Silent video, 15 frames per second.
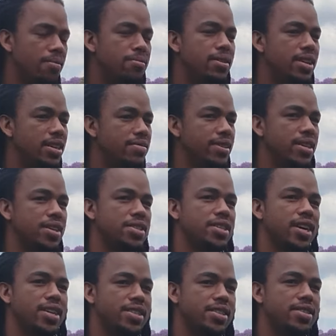I'm feeling very
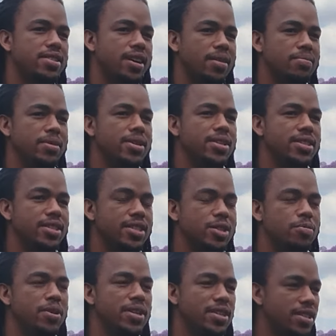excited. I mean, it's
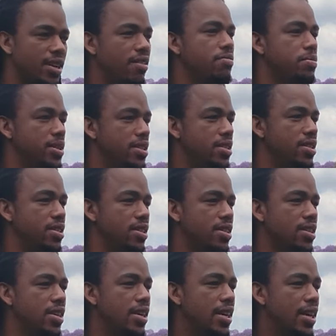been a tough pre-season,
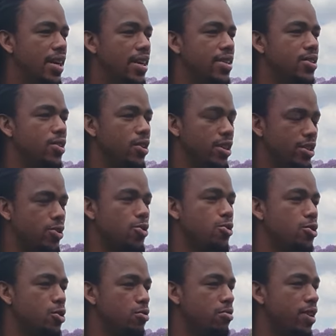so it's
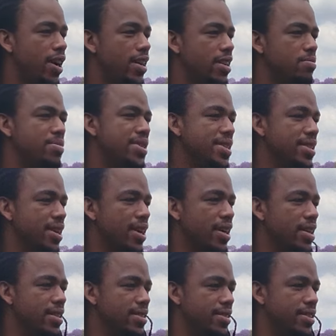good to finally be
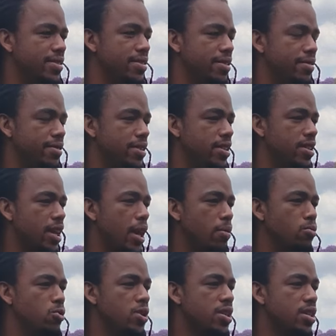in the first
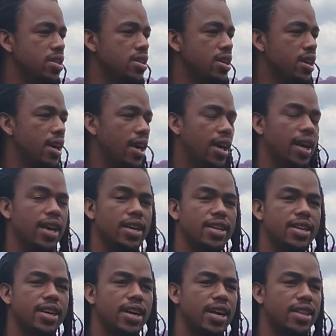game week. Yeah.
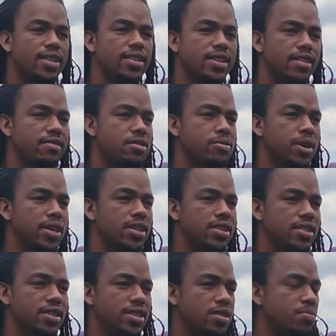And I think
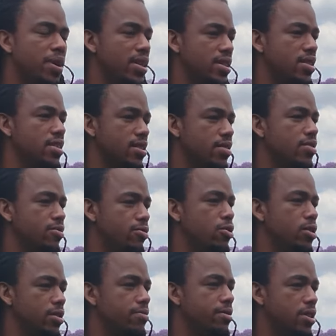everybody's just buzzing for
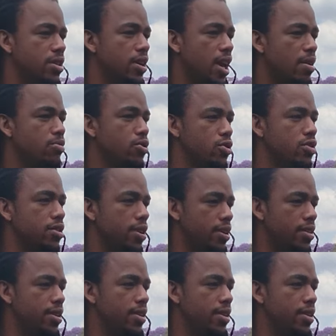the games to start.